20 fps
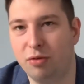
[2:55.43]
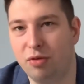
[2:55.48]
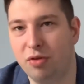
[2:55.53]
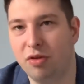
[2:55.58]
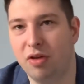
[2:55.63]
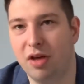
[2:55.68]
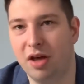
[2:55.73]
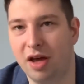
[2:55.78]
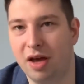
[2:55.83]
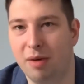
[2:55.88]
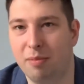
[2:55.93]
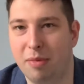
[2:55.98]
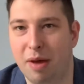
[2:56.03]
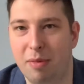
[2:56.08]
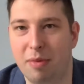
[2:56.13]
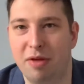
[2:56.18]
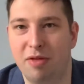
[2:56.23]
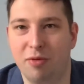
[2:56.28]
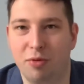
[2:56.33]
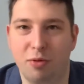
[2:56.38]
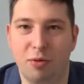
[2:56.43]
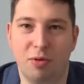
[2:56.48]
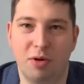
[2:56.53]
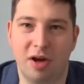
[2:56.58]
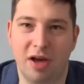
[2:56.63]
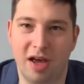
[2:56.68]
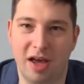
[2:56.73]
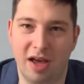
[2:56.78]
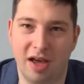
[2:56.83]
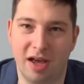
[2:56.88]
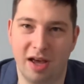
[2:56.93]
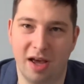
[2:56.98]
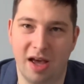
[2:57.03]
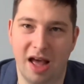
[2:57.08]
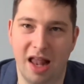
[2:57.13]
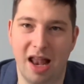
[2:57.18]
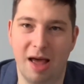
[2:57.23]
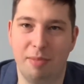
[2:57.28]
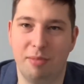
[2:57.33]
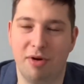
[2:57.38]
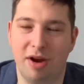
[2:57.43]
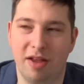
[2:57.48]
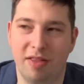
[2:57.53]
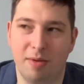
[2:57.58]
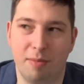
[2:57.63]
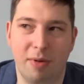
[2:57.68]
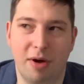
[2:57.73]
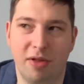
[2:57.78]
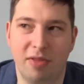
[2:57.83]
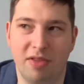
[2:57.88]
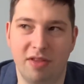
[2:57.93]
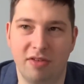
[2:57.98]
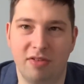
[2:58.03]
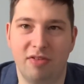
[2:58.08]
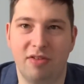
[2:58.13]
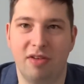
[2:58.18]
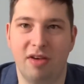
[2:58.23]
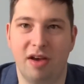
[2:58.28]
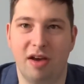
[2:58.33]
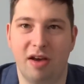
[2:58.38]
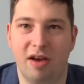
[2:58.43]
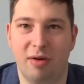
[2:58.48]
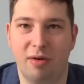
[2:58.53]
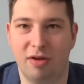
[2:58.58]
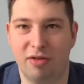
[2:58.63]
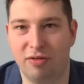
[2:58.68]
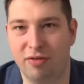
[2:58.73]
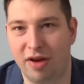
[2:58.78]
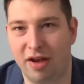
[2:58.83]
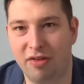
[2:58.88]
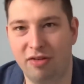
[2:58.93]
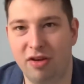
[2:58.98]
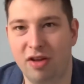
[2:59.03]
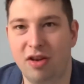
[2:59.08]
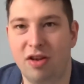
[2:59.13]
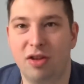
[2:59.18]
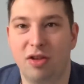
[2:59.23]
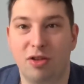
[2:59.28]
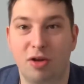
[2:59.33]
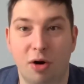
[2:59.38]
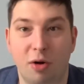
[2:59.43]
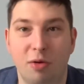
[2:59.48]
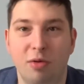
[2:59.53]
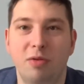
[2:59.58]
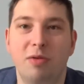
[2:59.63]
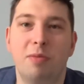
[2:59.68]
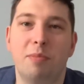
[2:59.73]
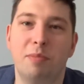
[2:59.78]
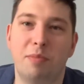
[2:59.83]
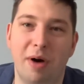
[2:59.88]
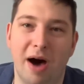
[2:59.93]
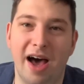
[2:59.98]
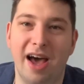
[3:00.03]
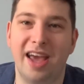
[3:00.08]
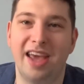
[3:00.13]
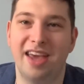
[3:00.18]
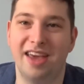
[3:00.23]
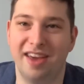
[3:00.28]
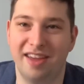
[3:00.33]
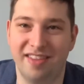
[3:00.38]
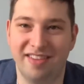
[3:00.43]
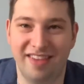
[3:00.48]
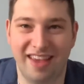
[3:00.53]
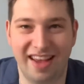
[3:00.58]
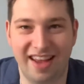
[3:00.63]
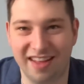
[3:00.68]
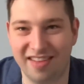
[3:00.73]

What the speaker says: Maybe to elaborate about this reservation, don't buy a ticket